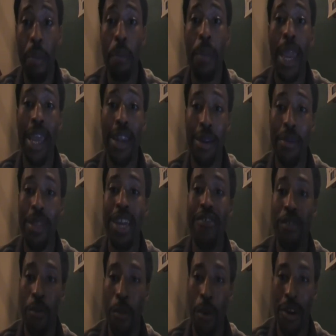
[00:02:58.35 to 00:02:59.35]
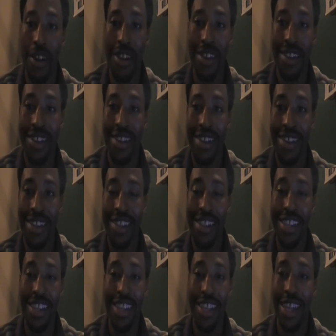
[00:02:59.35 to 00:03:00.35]
made up their award.
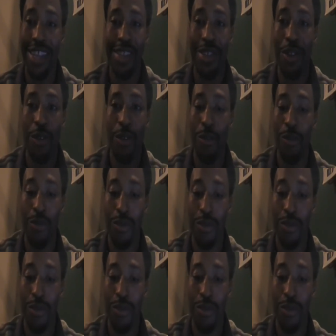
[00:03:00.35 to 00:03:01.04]
It's no